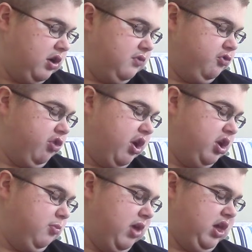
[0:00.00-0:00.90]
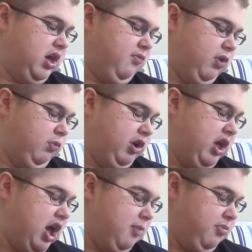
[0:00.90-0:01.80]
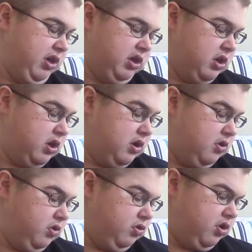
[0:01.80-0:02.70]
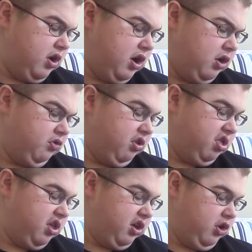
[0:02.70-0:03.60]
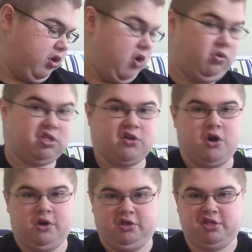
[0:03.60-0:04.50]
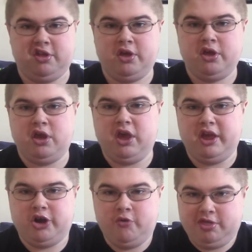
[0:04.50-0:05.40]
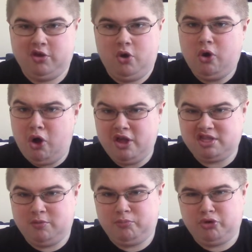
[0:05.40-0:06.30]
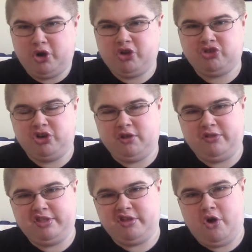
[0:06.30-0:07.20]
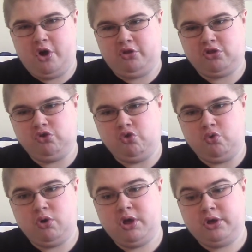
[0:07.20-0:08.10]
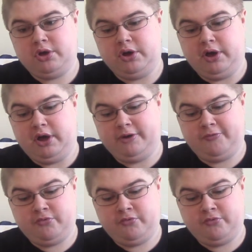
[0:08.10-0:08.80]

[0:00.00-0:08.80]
trying to make everyone happy? Tired to sing your own songs?" And also, awesome production on the song too. A